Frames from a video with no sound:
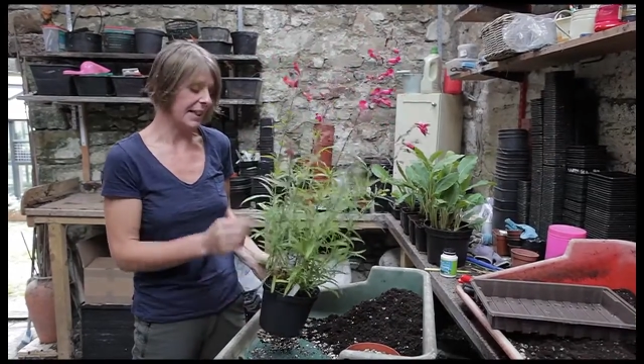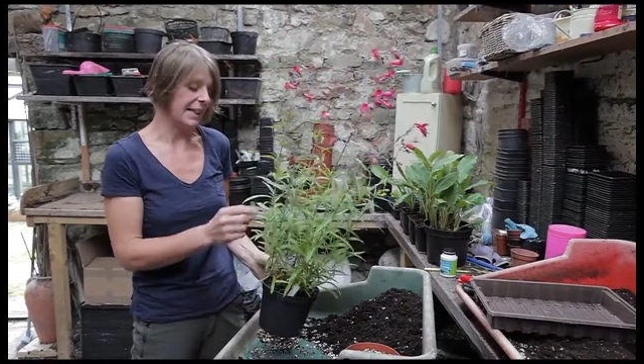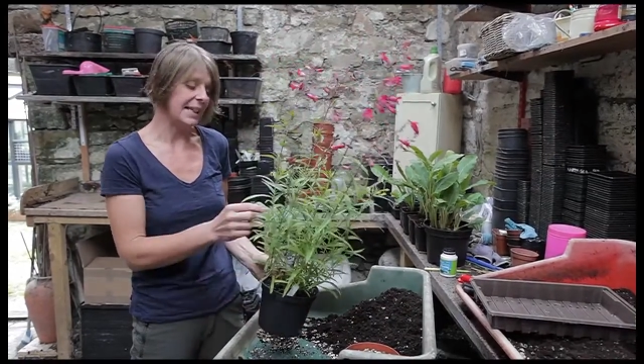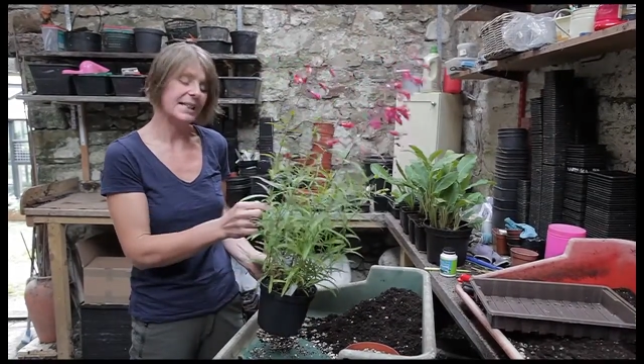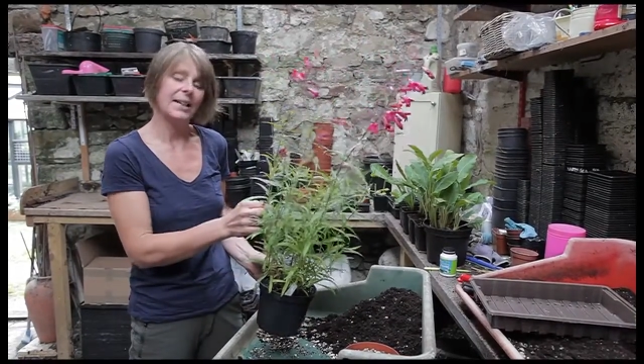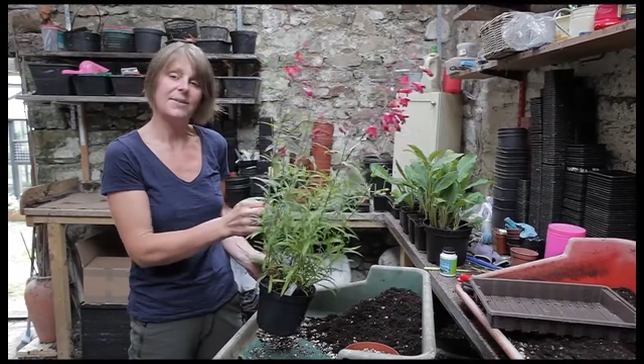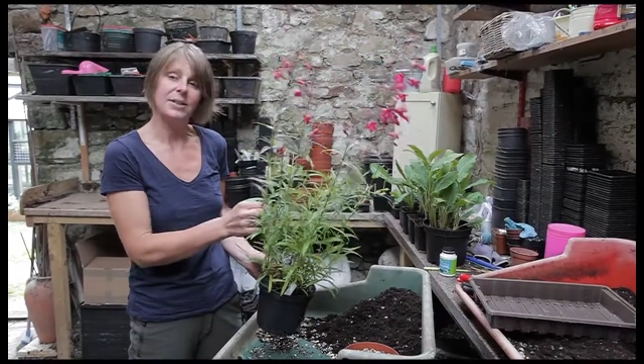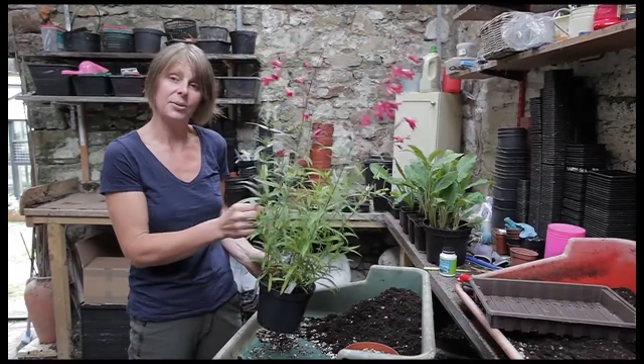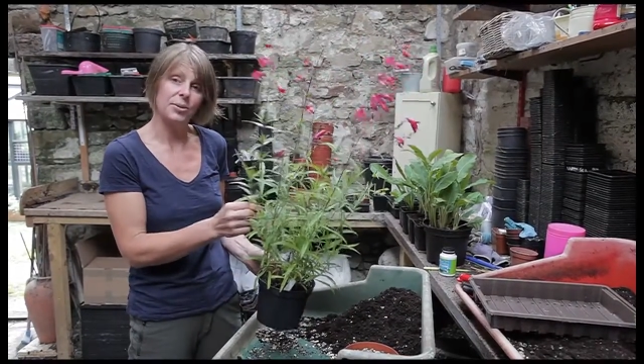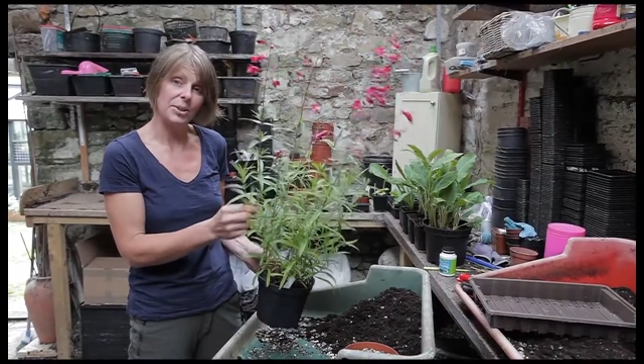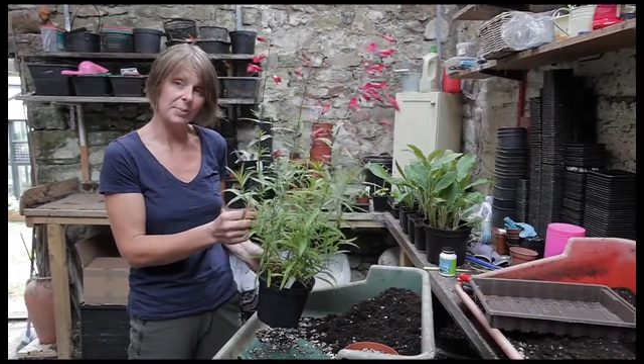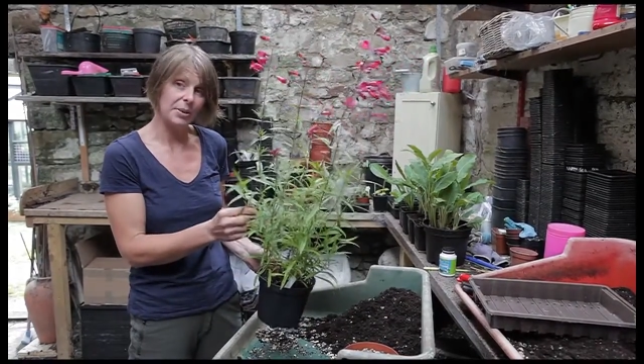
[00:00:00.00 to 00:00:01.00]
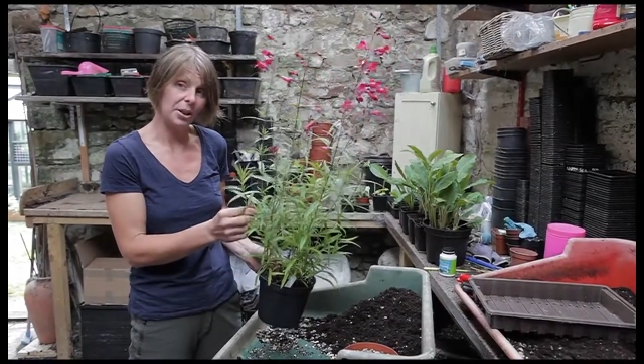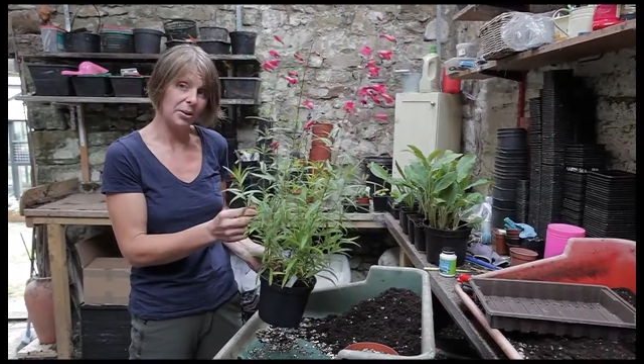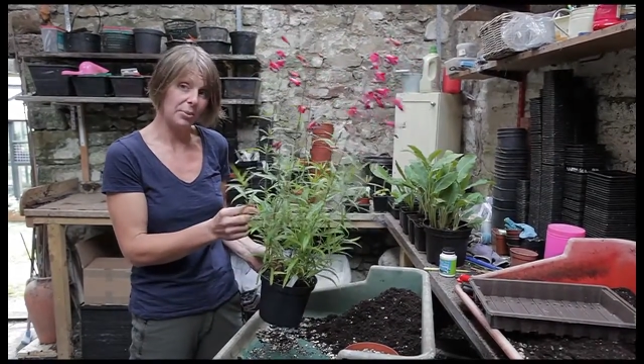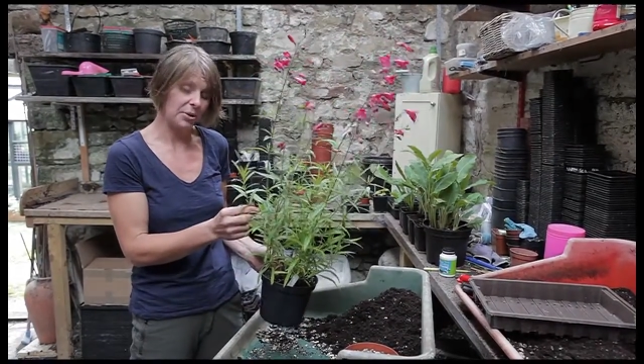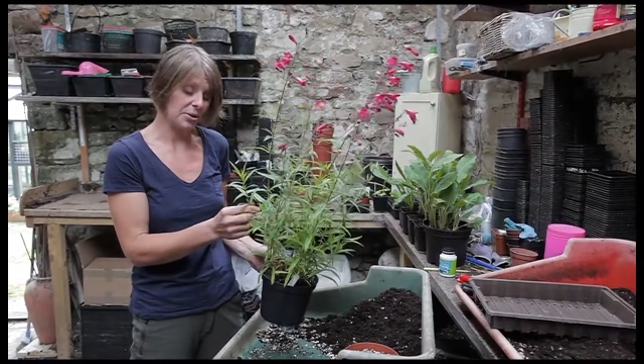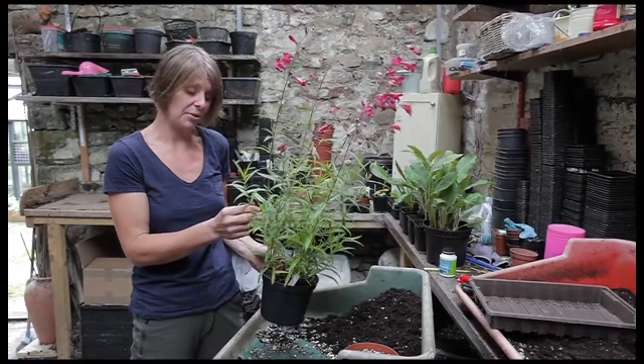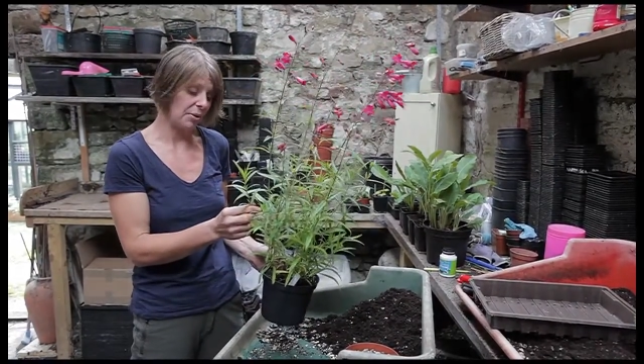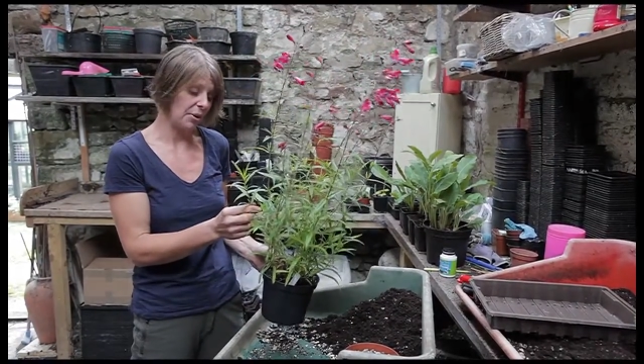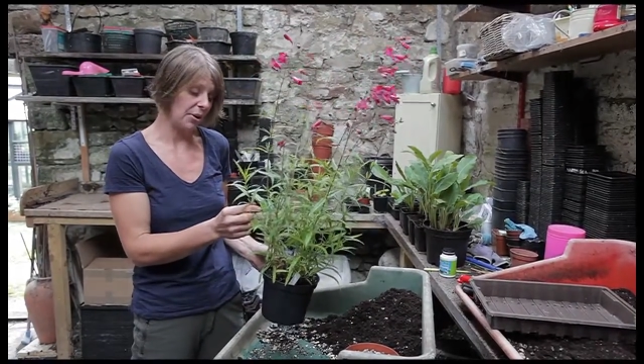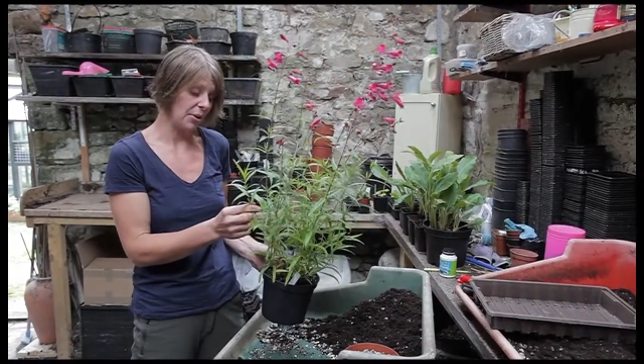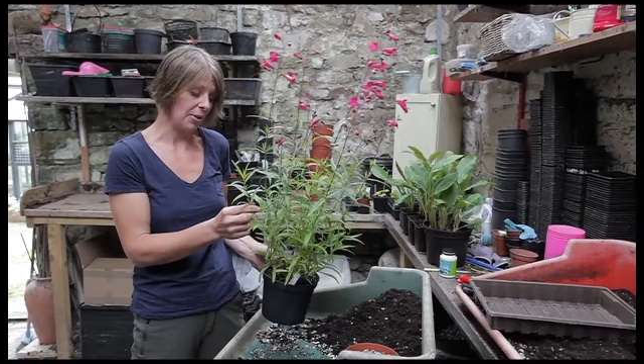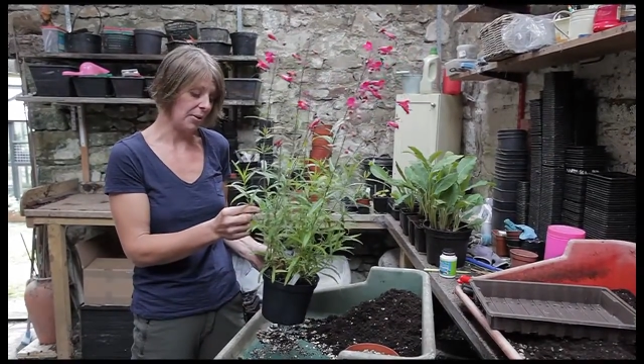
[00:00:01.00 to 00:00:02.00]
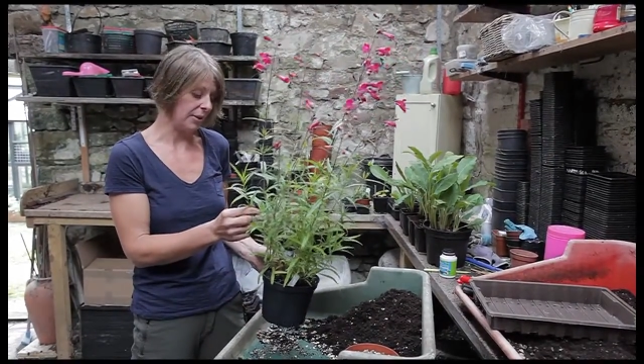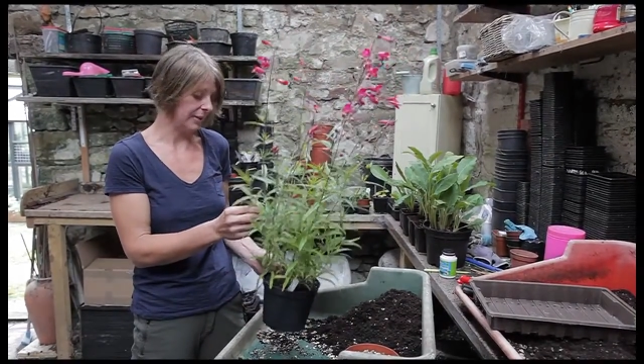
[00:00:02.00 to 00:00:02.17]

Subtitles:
at least I've still got some young ones growing on.